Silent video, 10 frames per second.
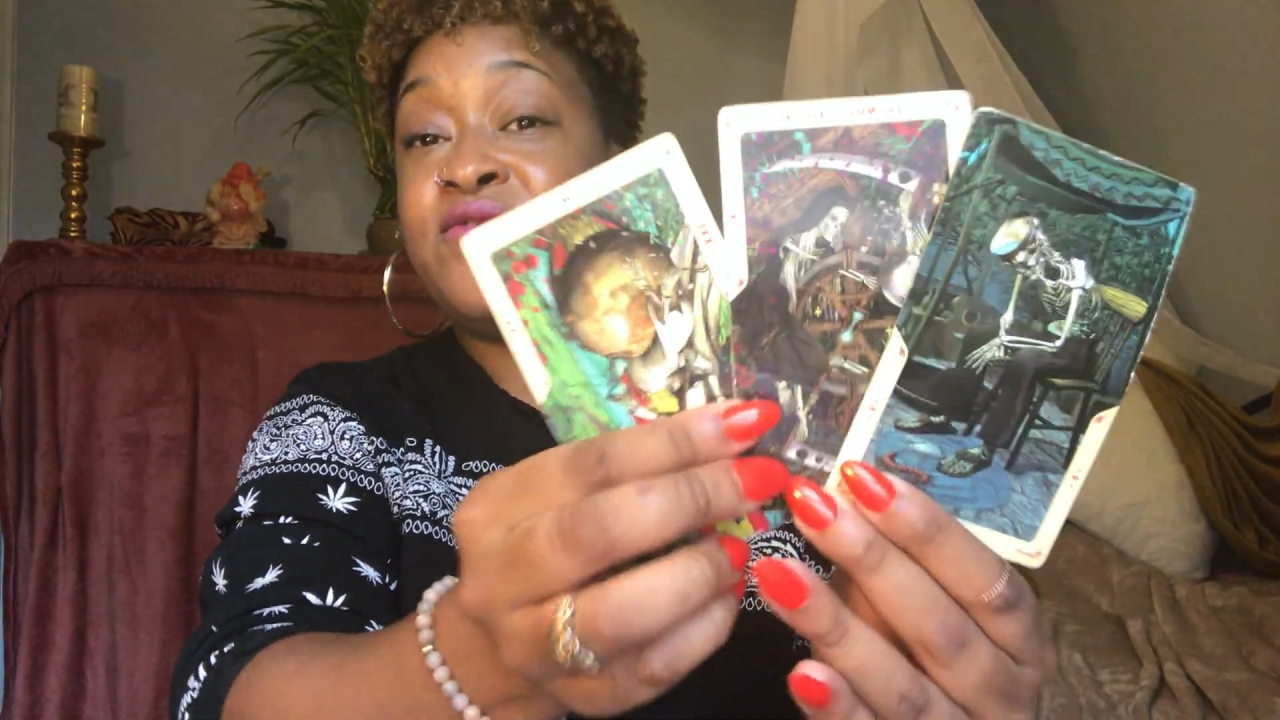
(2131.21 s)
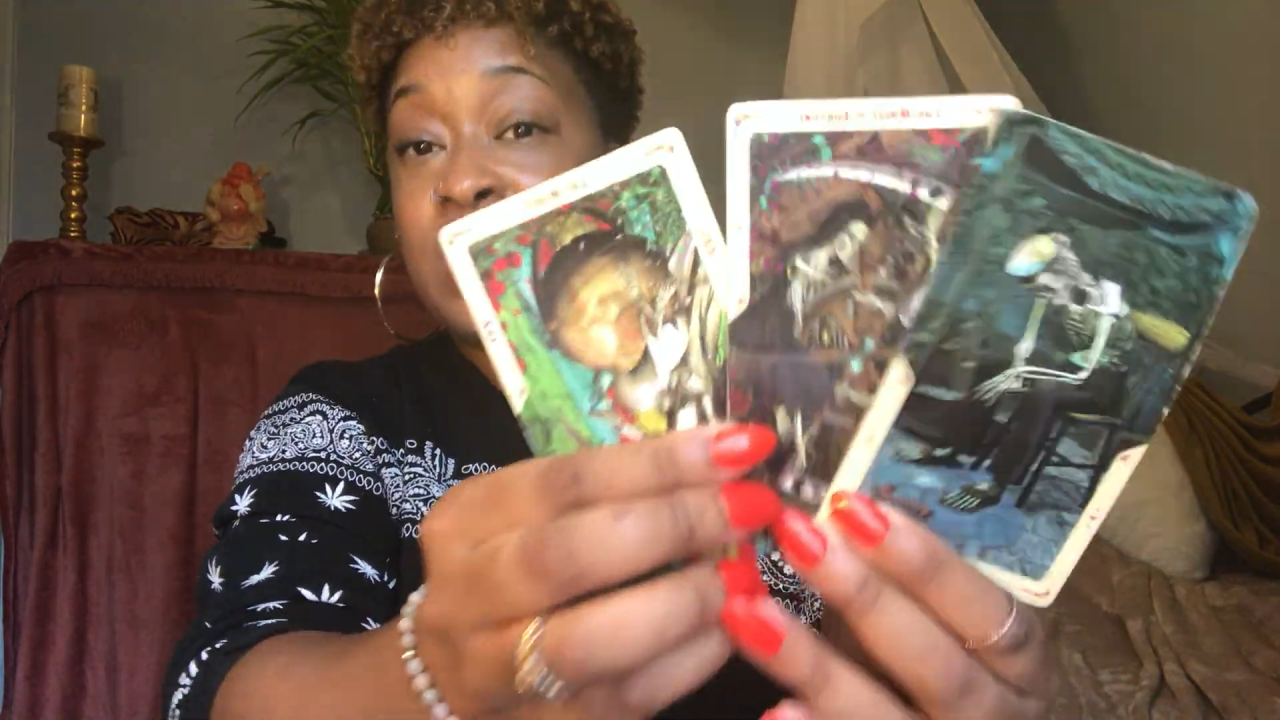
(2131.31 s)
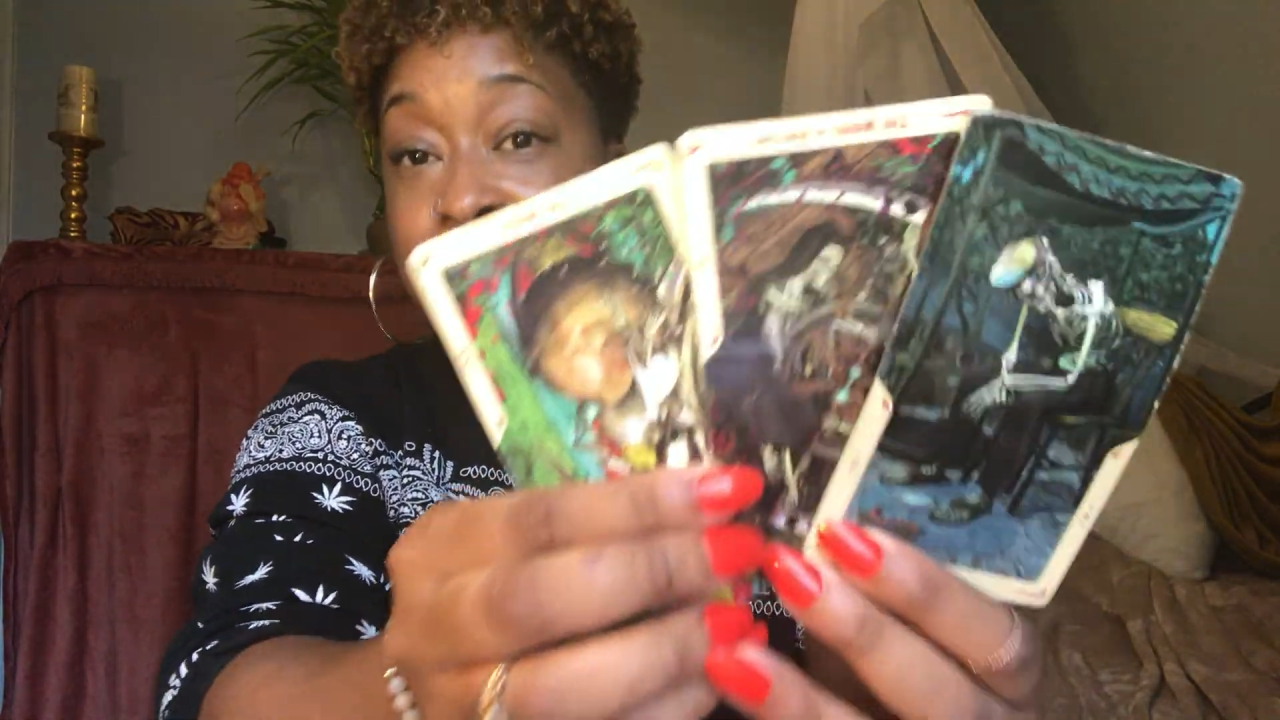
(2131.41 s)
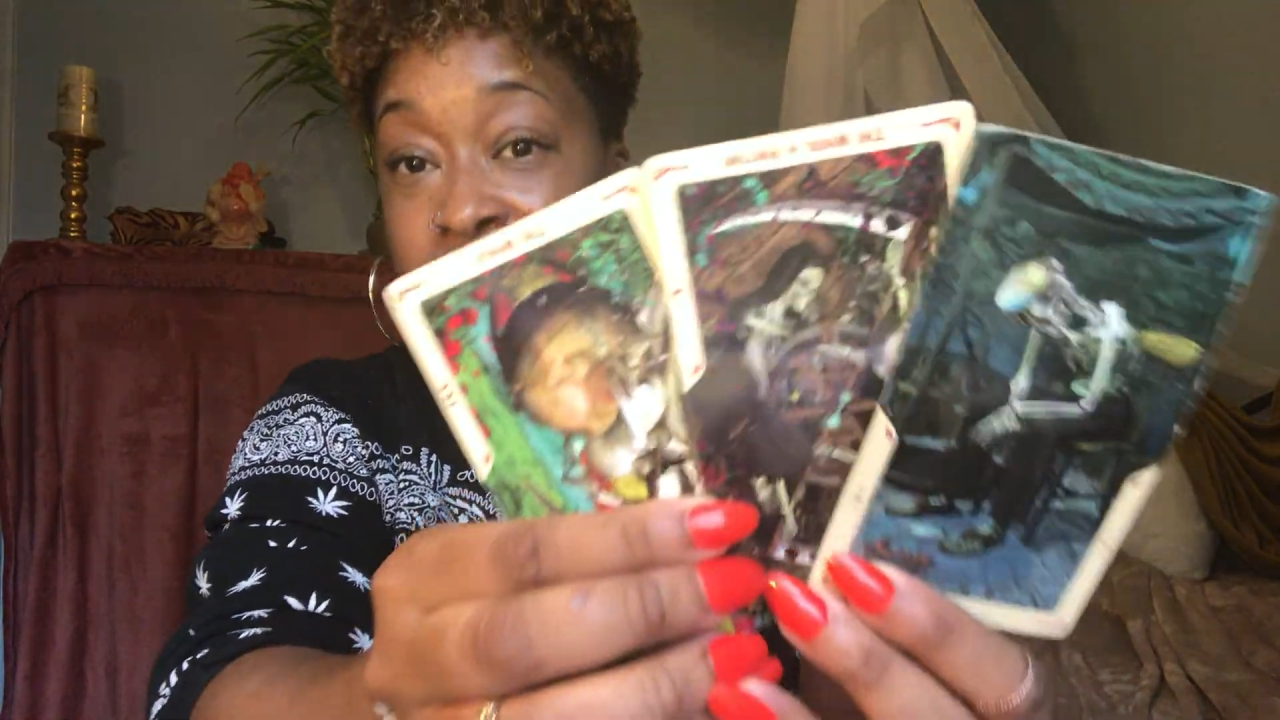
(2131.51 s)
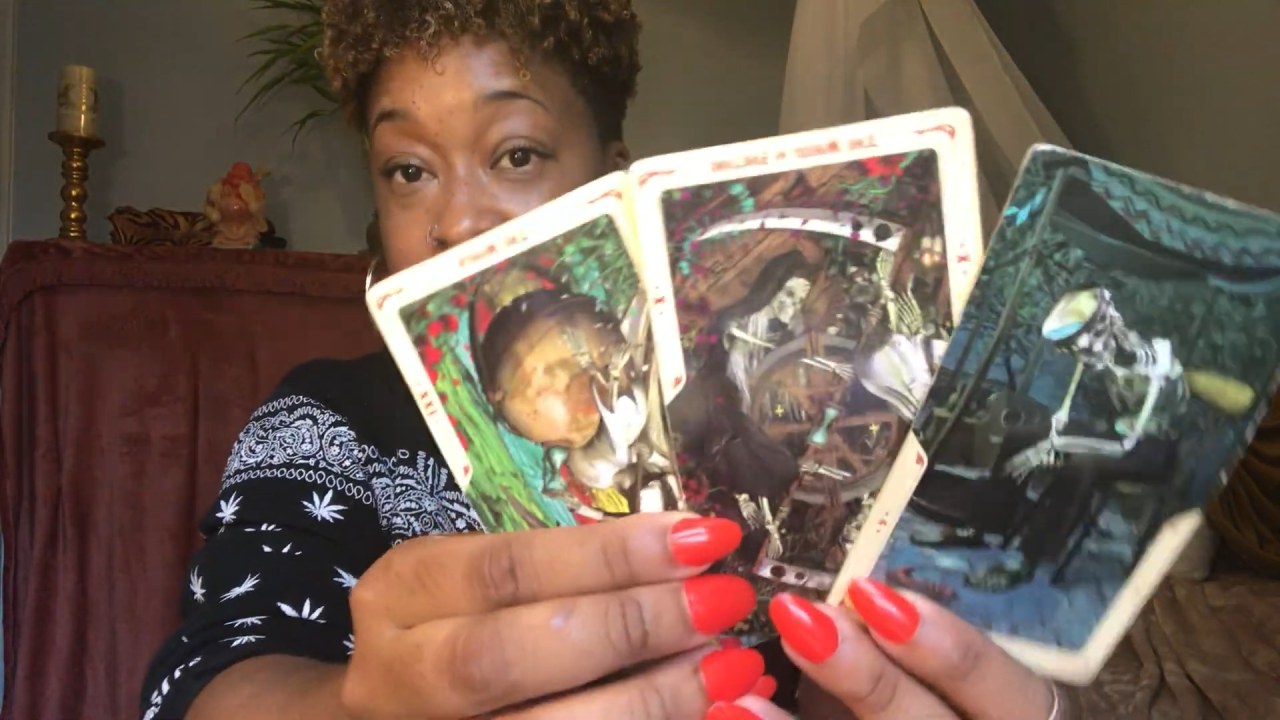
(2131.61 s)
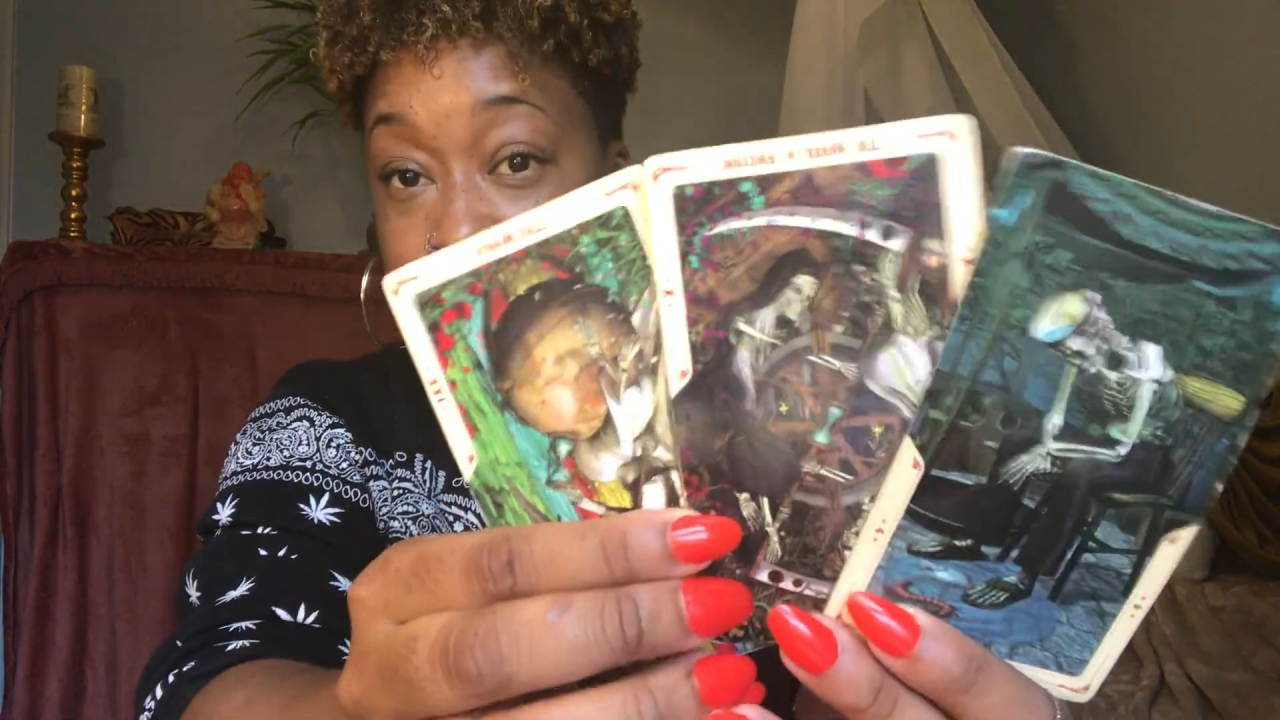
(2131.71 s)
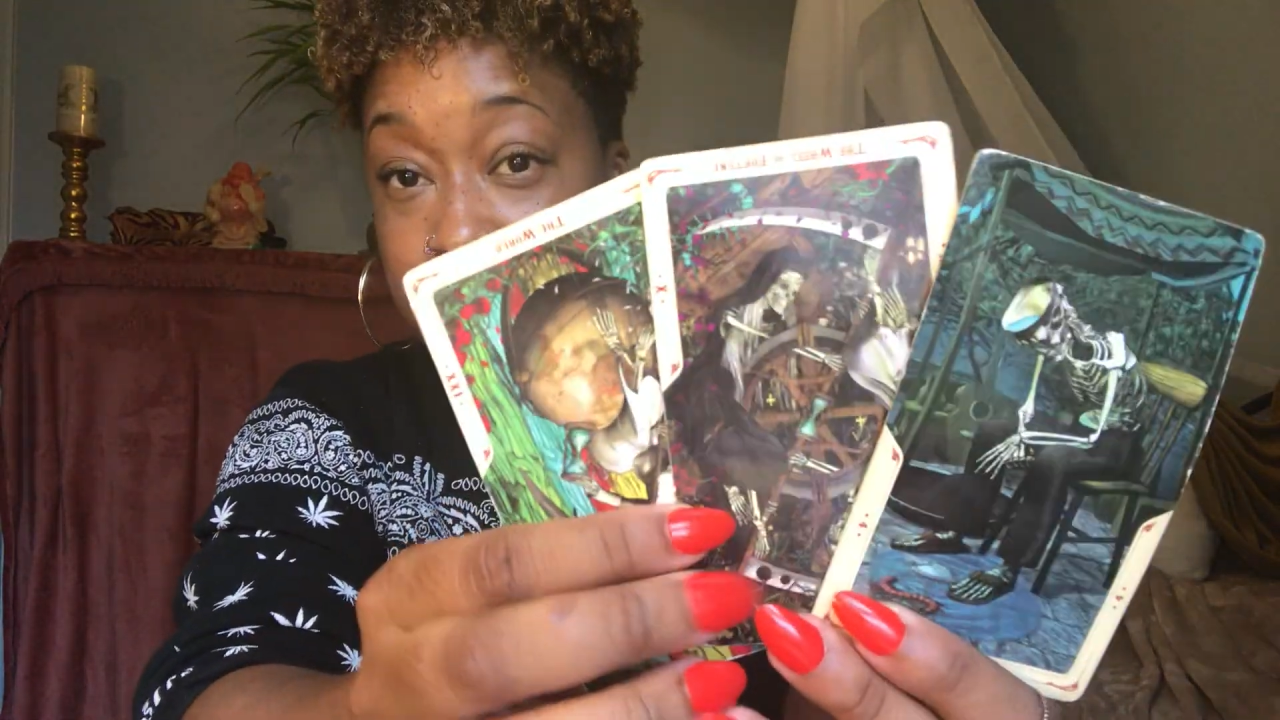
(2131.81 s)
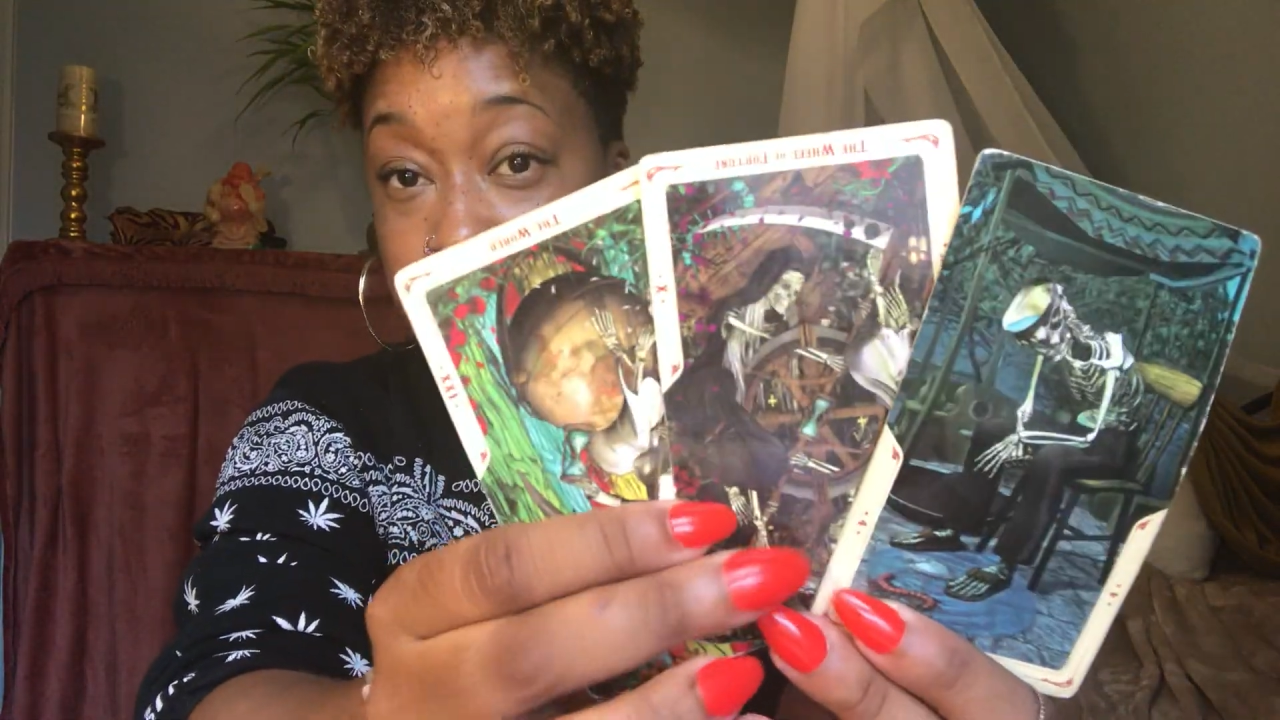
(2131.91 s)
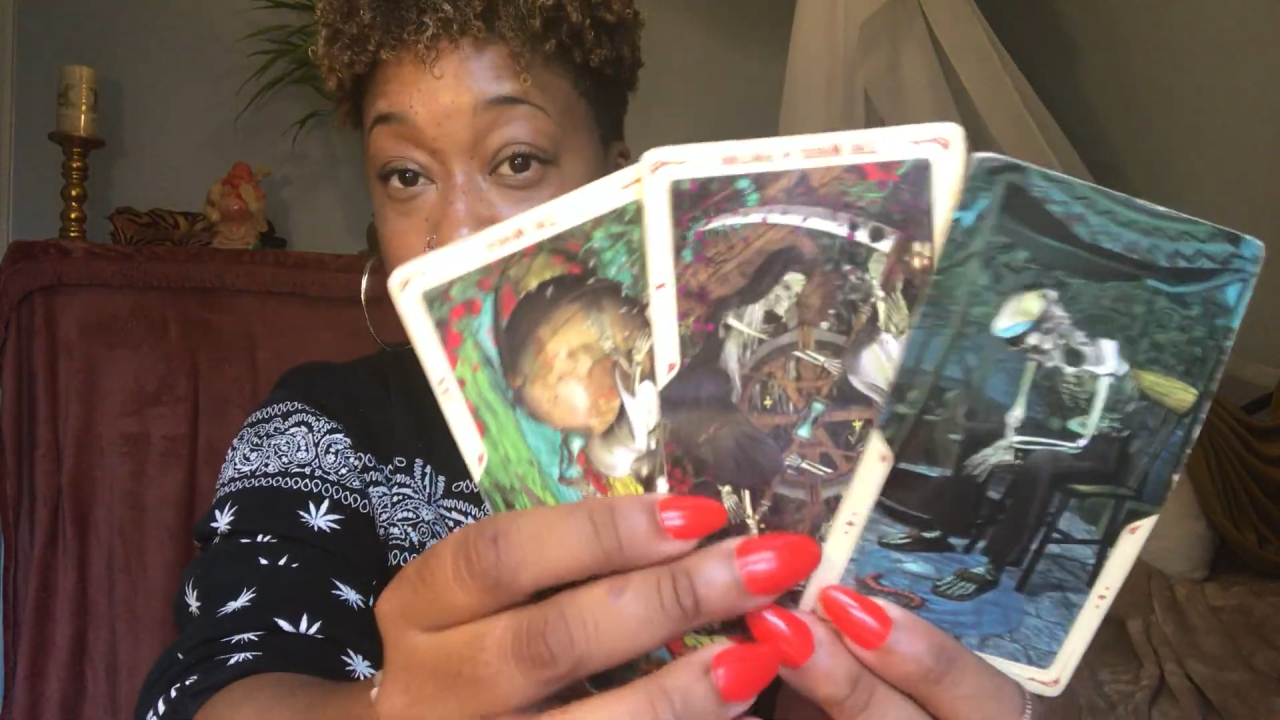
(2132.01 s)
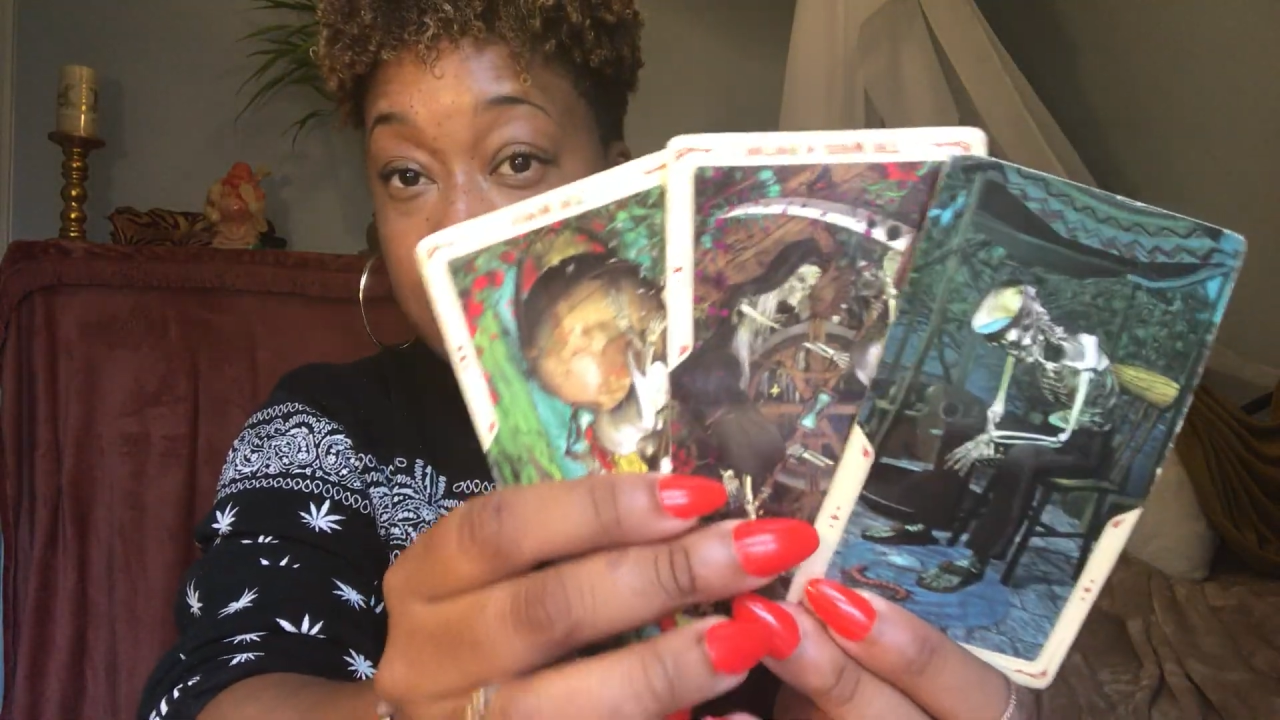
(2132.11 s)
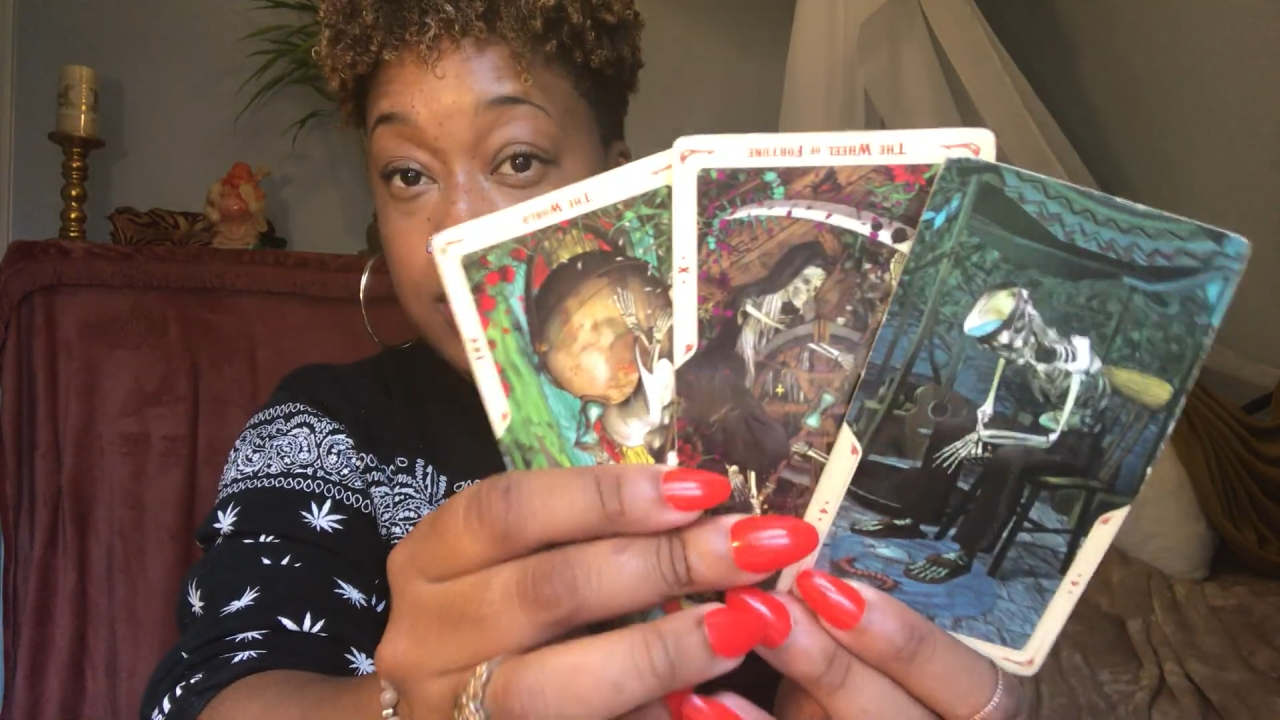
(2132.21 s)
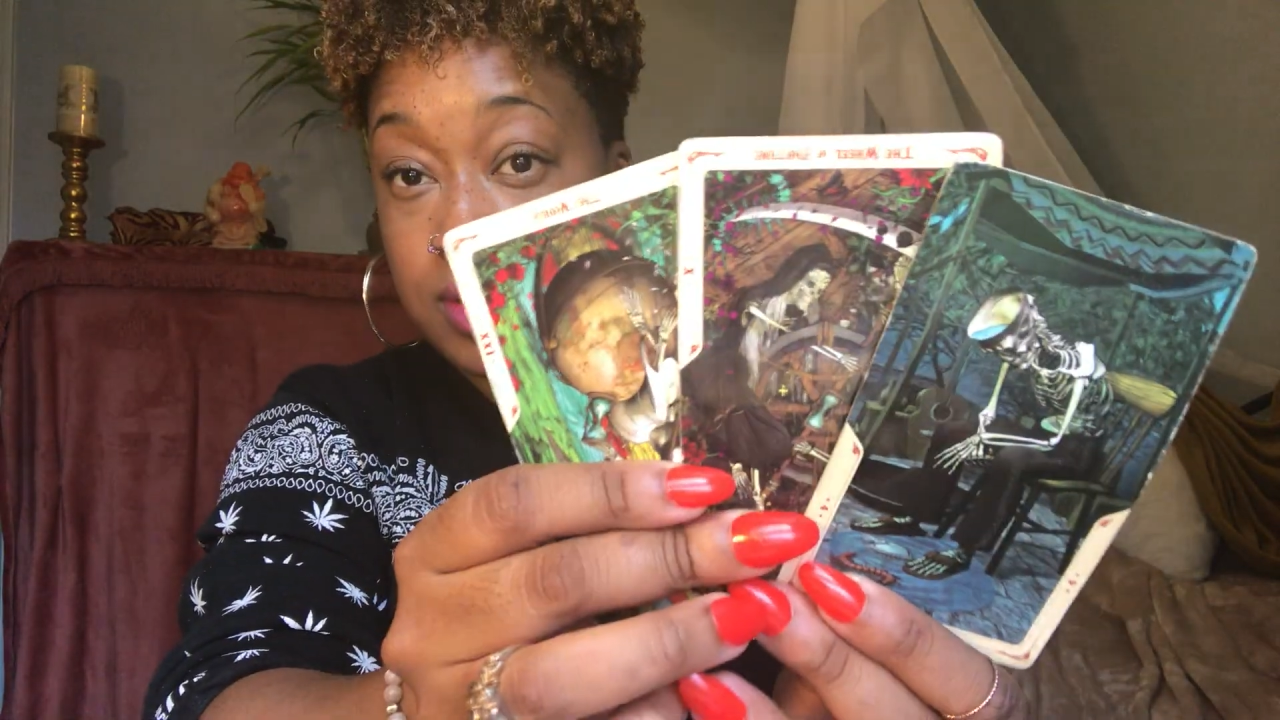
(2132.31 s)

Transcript: feminines.